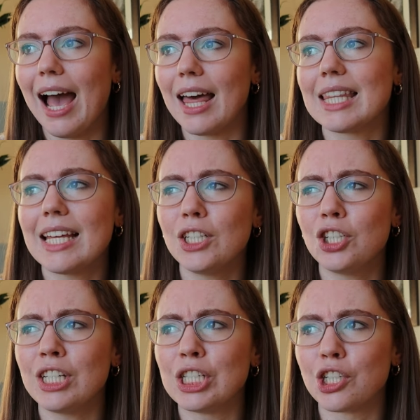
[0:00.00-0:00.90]
and then
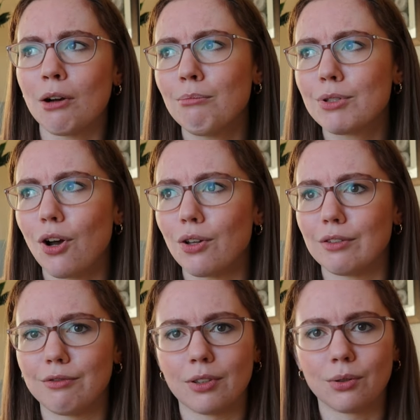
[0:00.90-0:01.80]
she jumped on
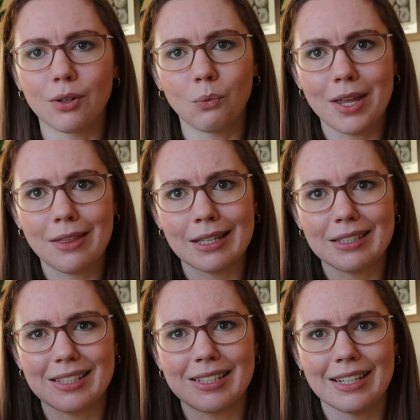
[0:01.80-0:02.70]
the floor with
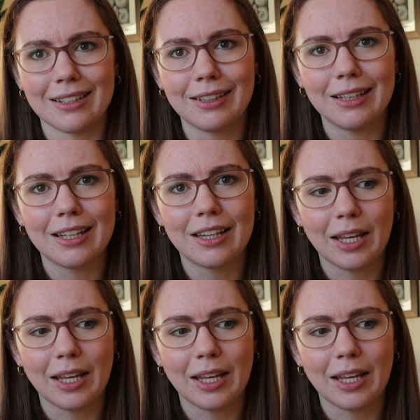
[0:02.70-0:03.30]
it still,